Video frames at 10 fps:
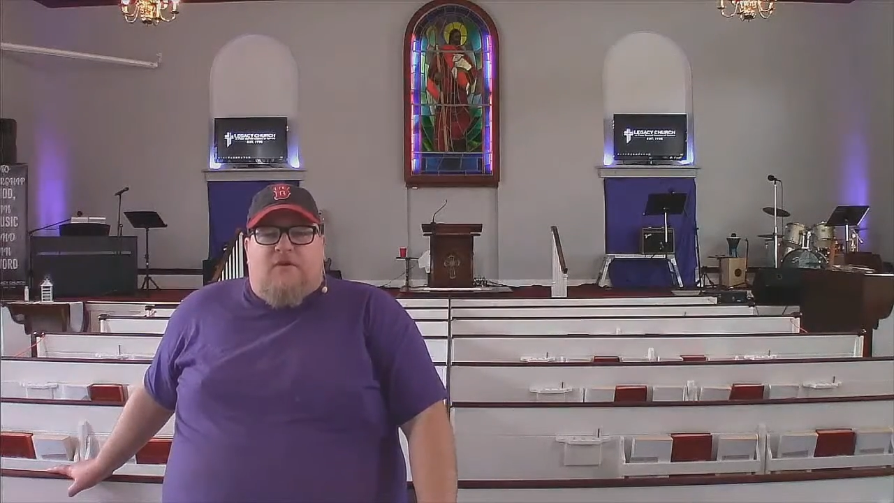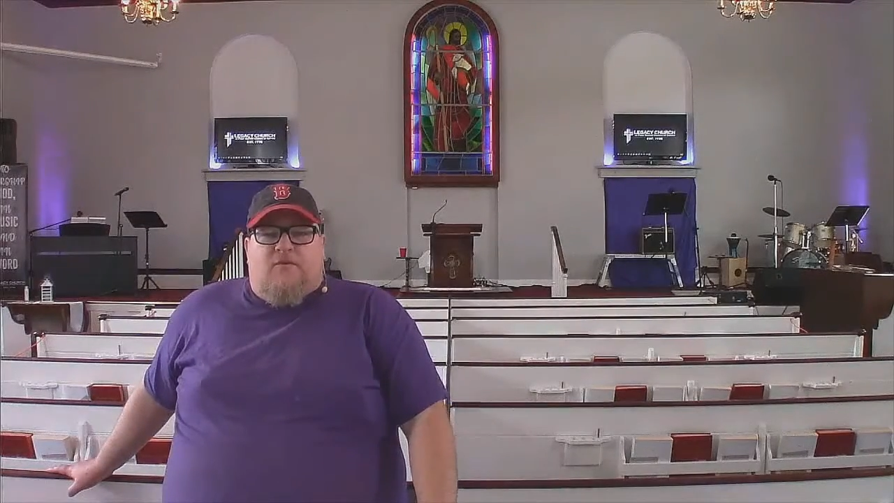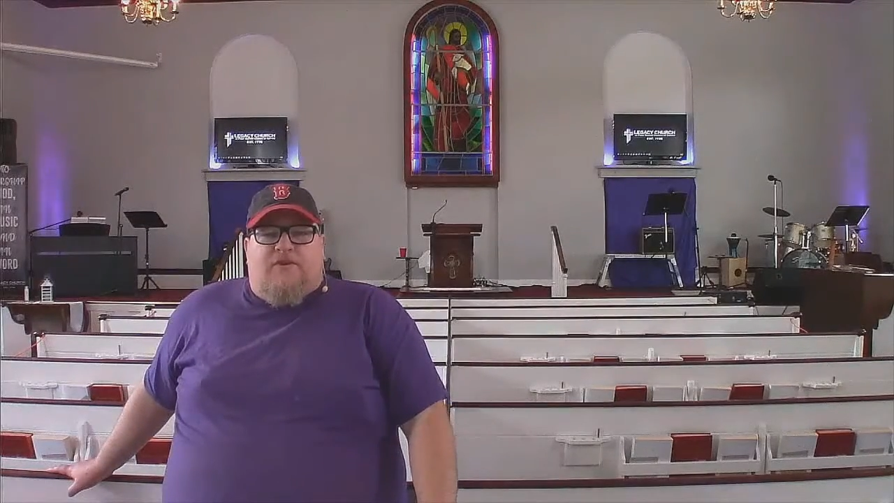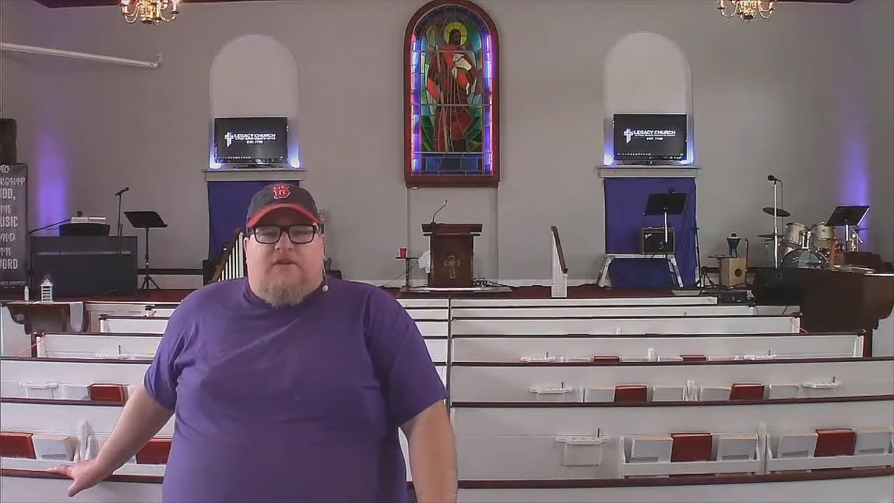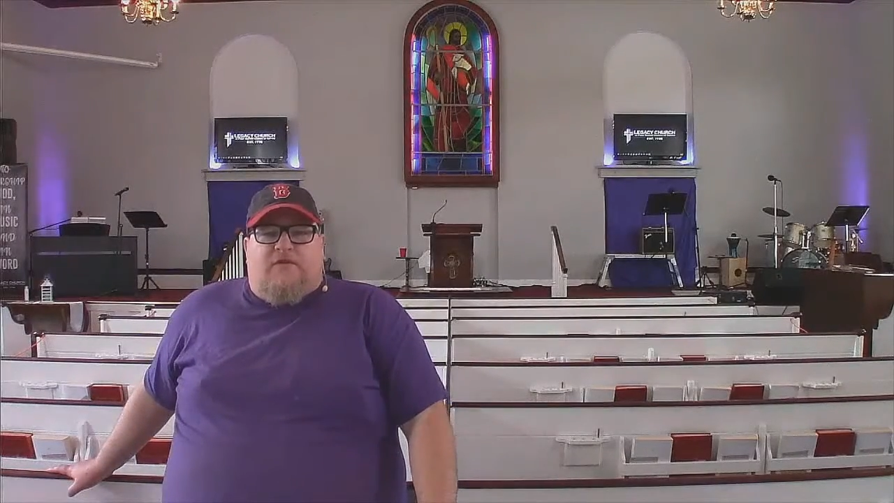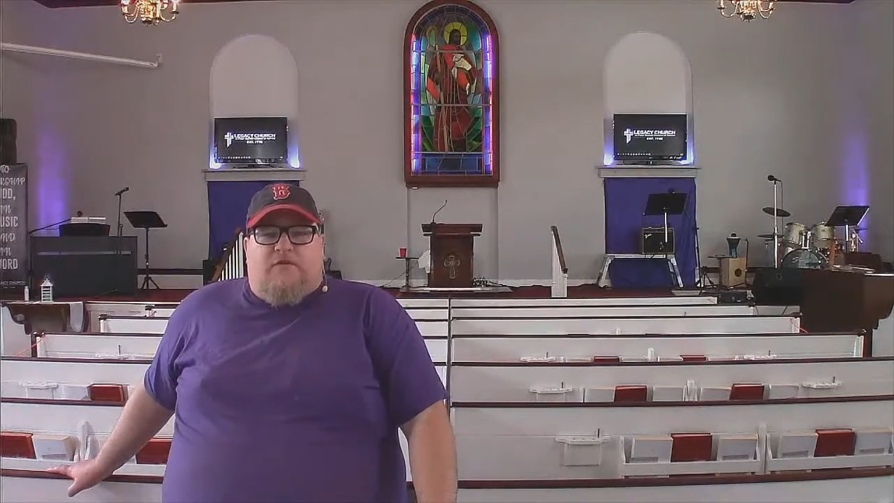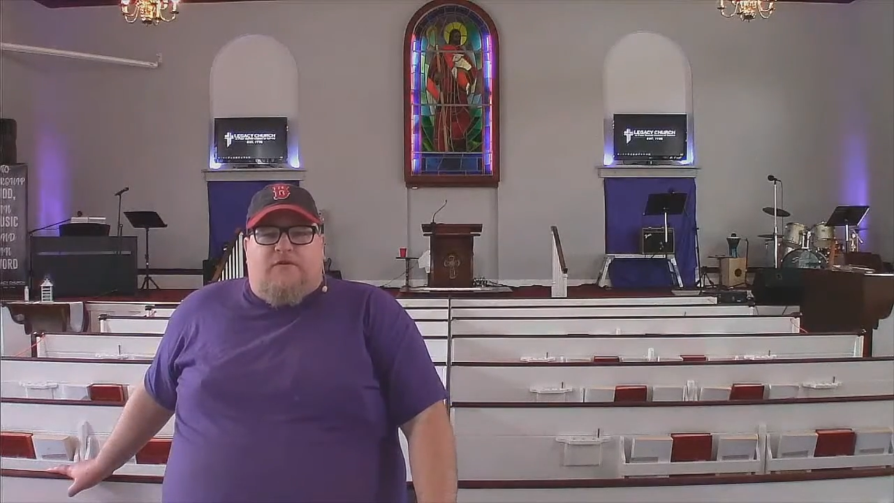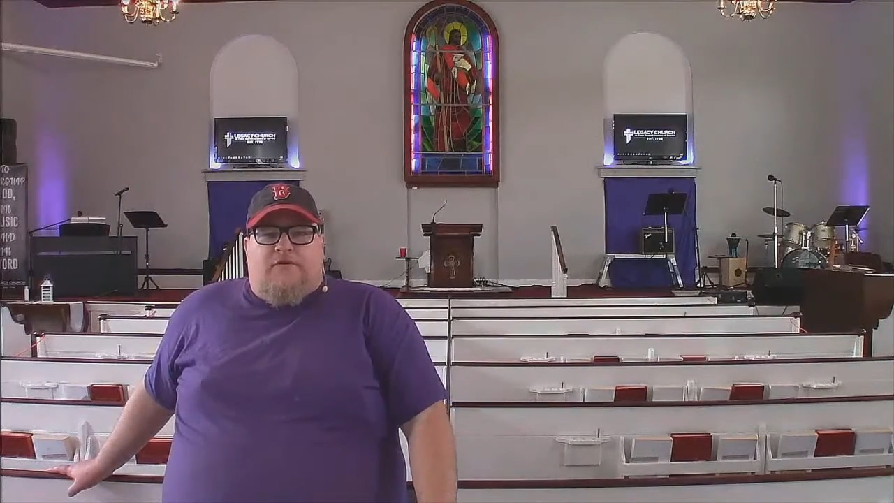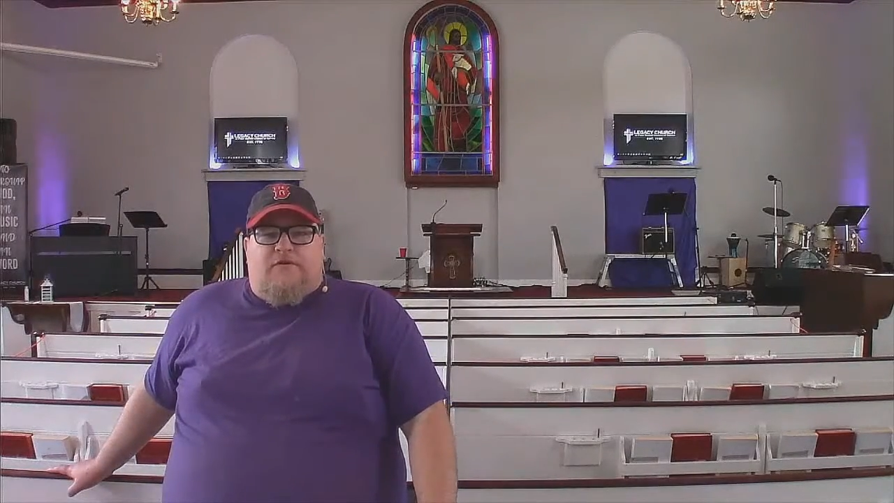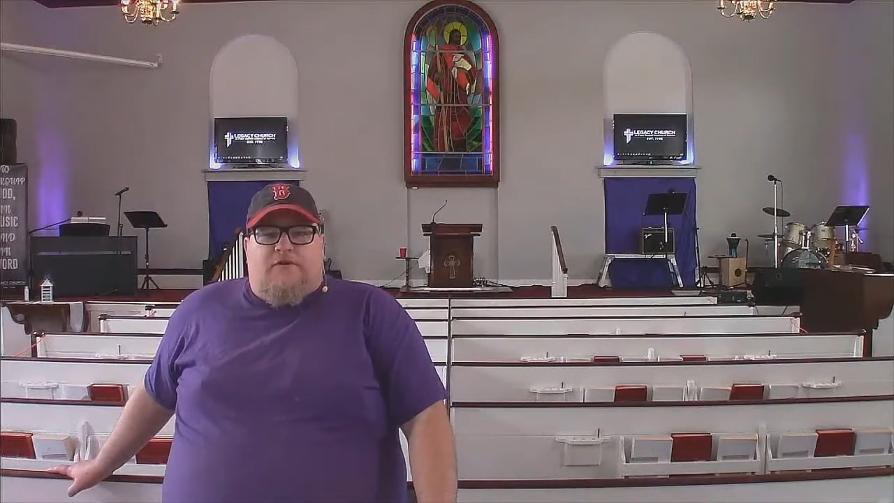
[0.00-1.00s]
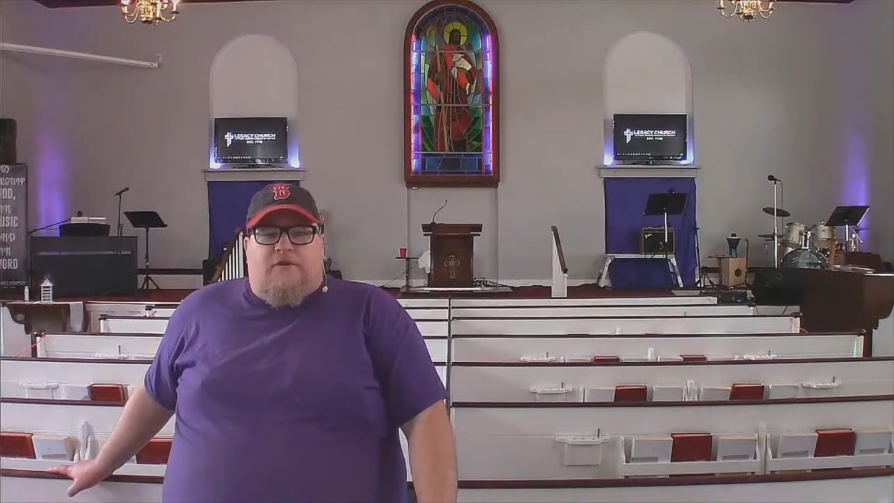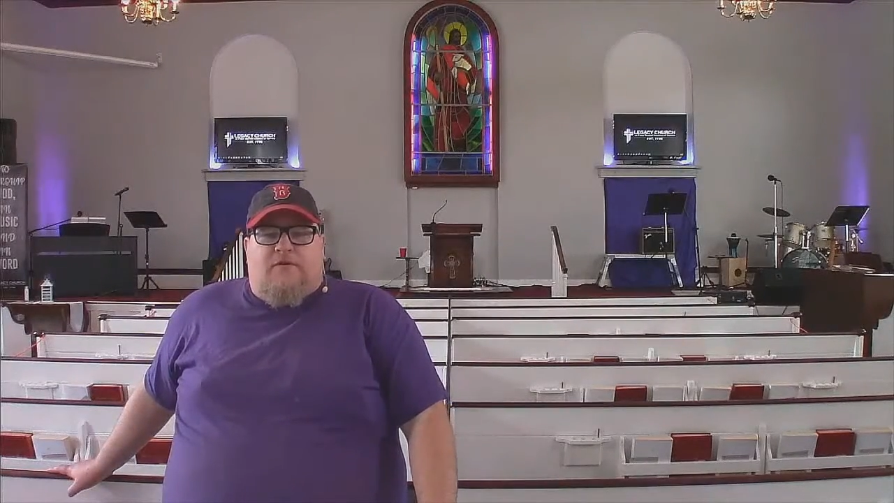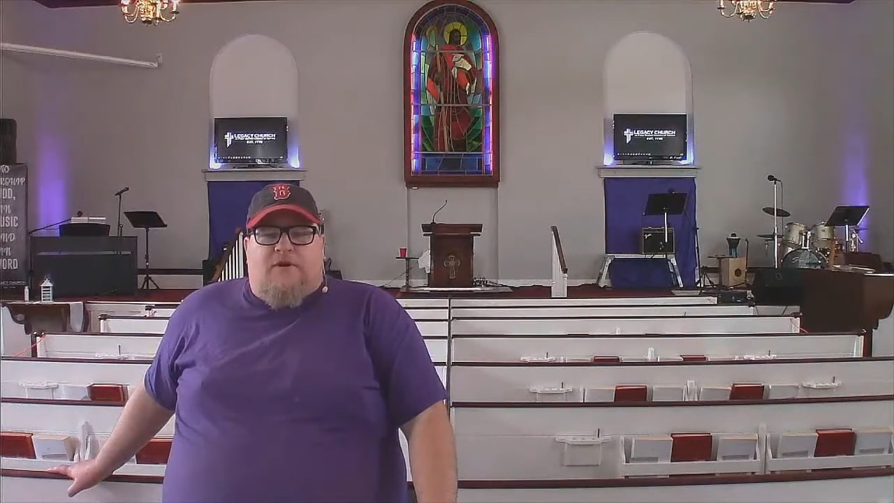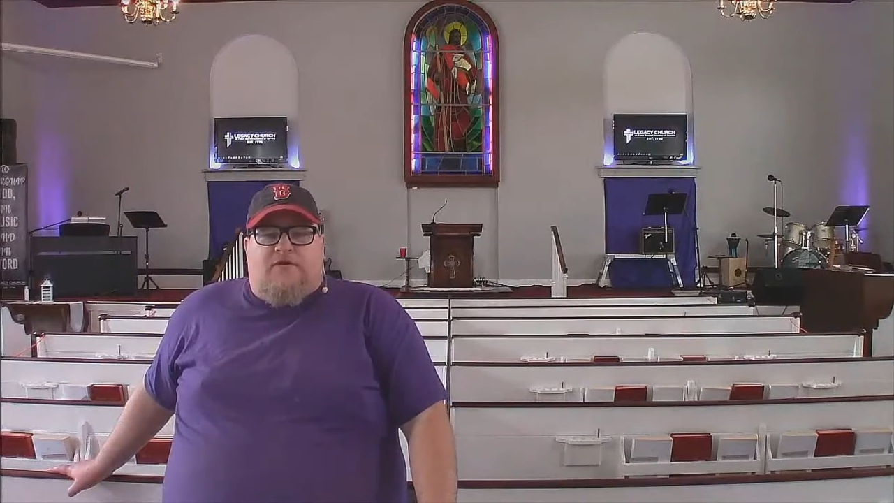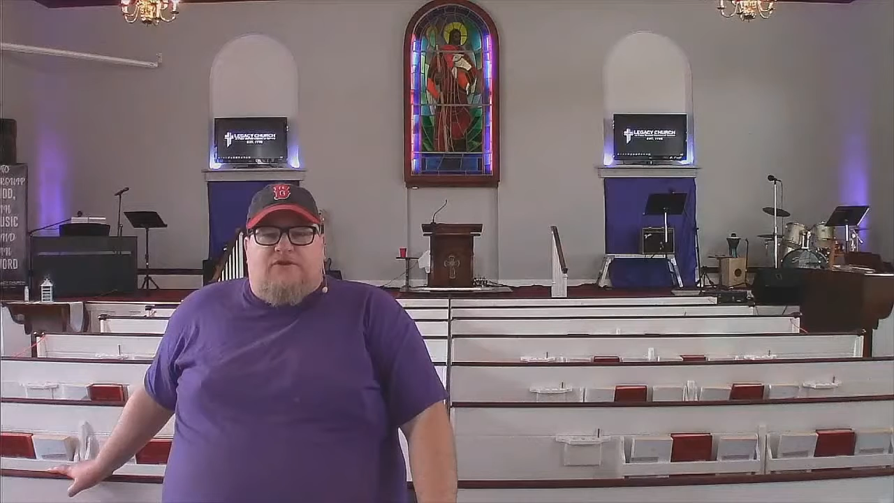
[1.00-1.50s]
where they can learn
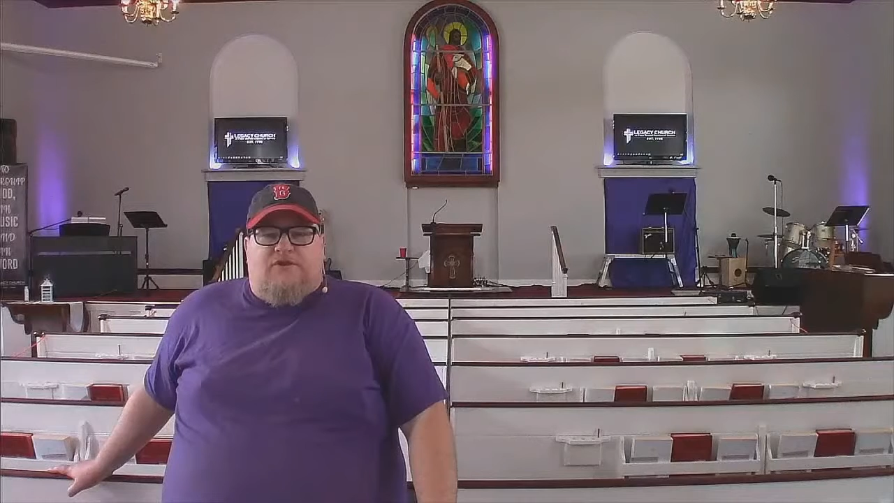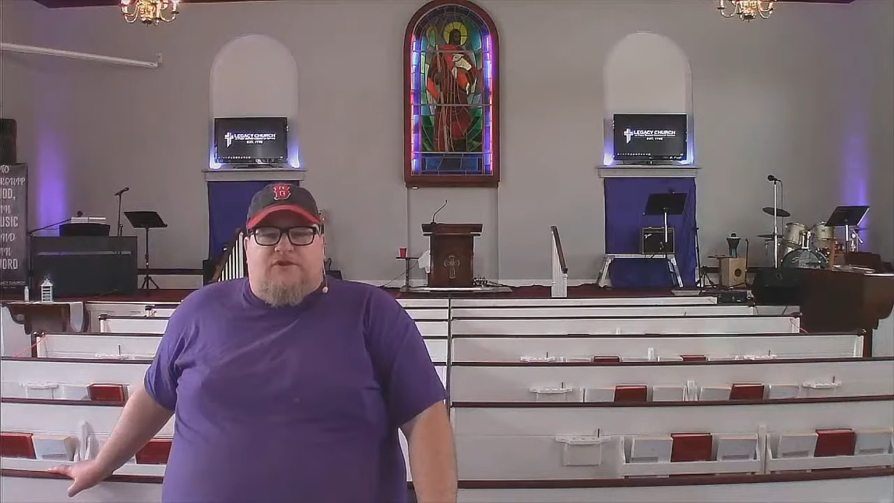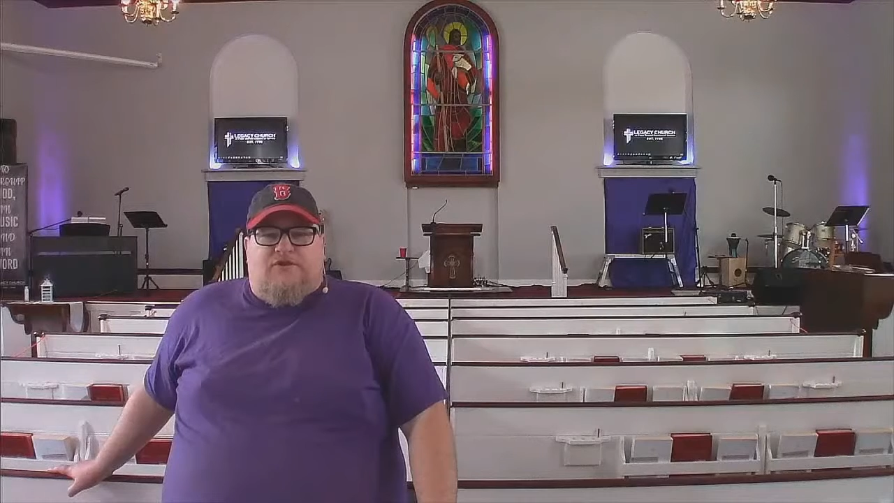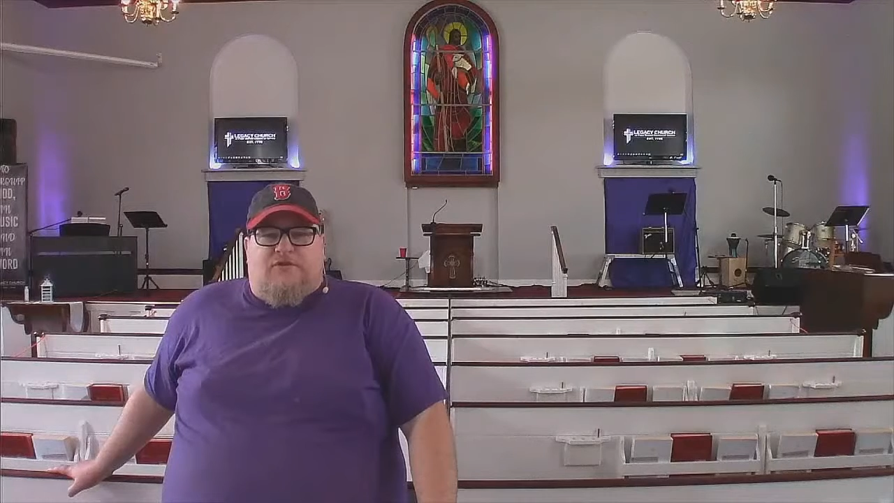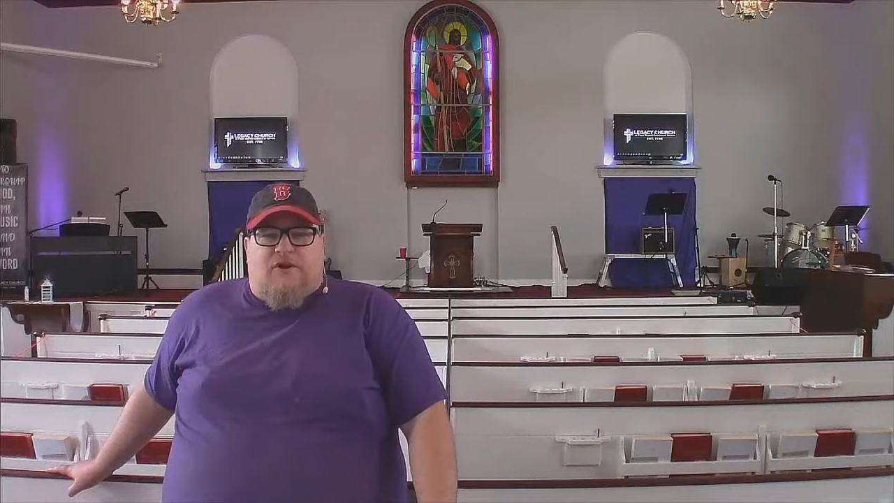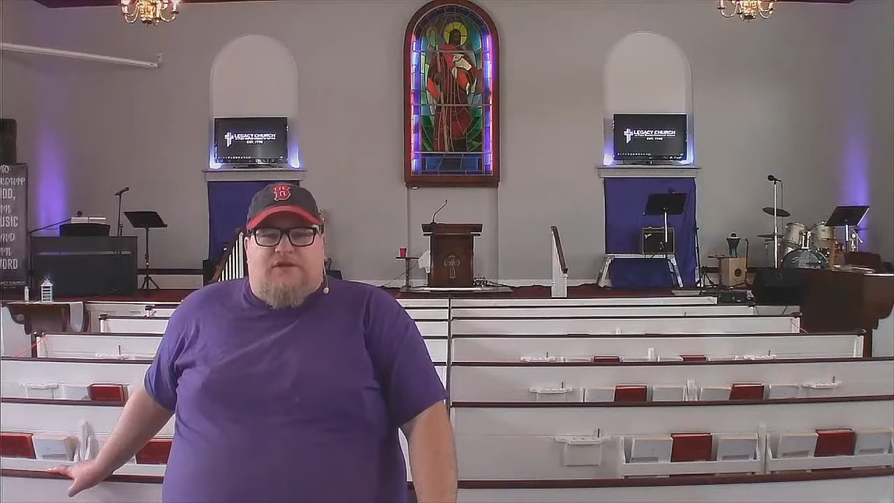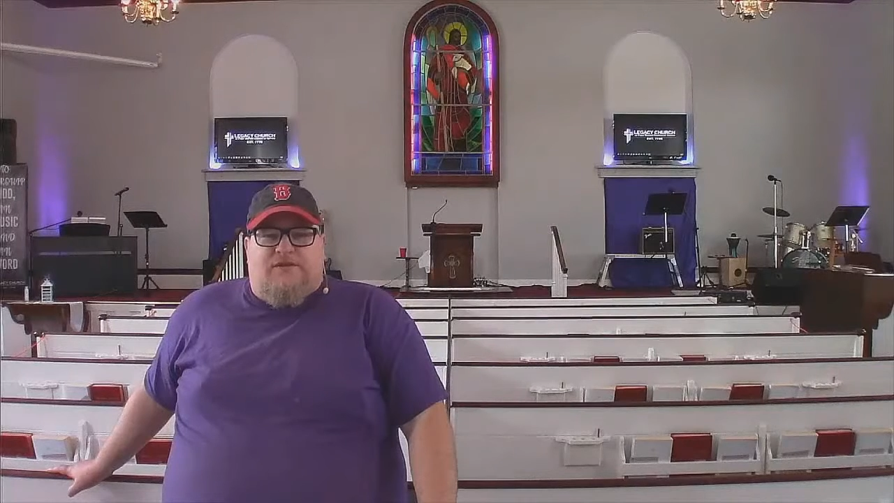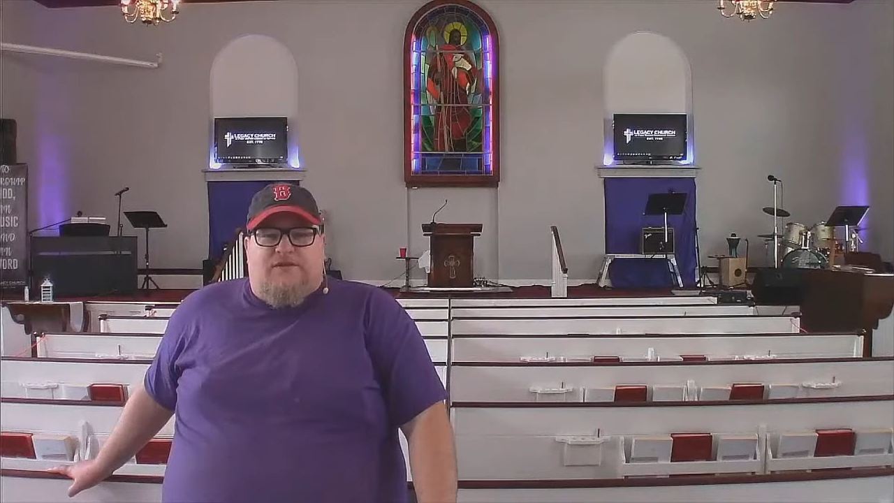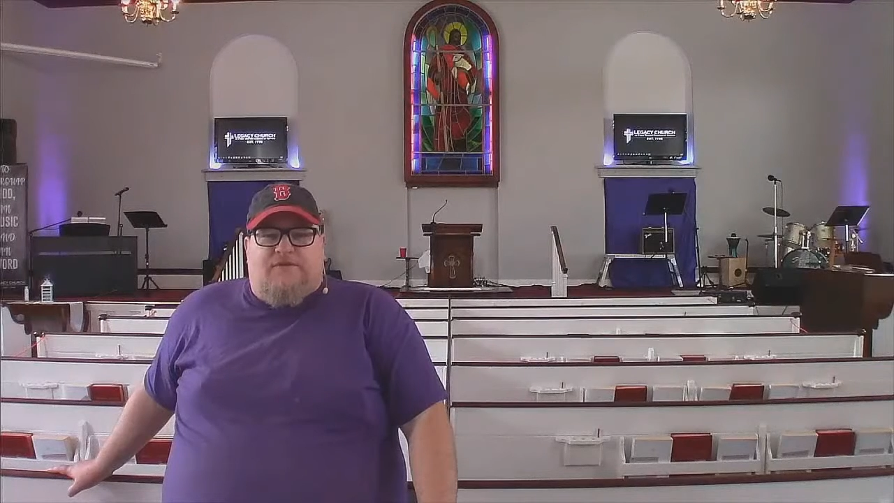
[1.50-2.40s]
about Jesus Christ.